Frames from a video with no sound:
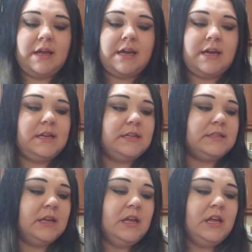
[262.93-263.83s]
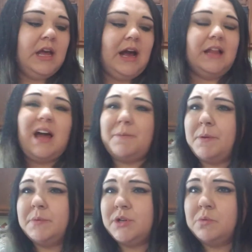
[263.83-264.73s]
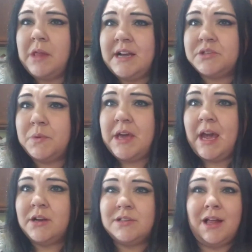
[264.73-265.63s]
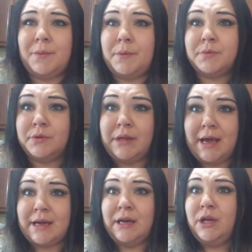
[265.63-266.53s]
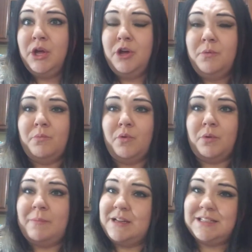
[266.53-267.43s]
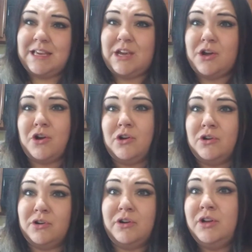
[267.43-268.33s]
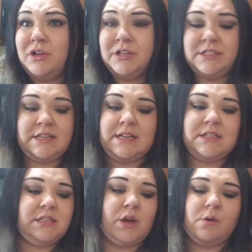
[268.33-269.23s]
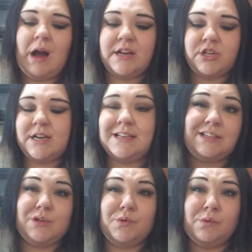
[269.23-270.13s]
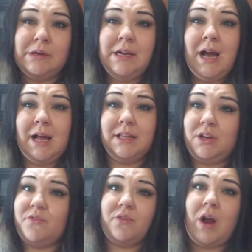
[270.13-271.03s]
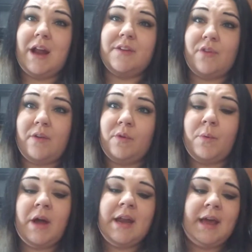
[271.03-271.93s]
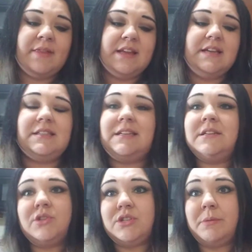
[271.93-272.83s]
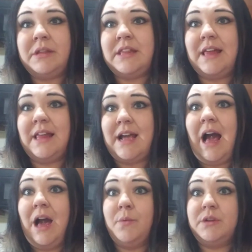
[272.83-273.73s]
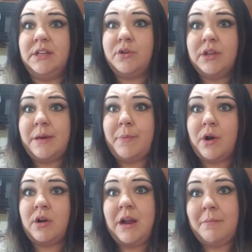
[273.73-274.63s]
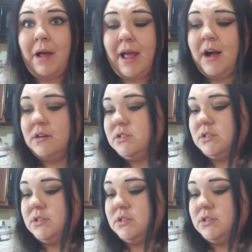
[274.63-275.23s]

Like it is a lot of people don't like sweet candles, a lot of people don't like more muskier scents. So I tried to do a little variety for everyone. And these scents are something that like I would literally burn in my house.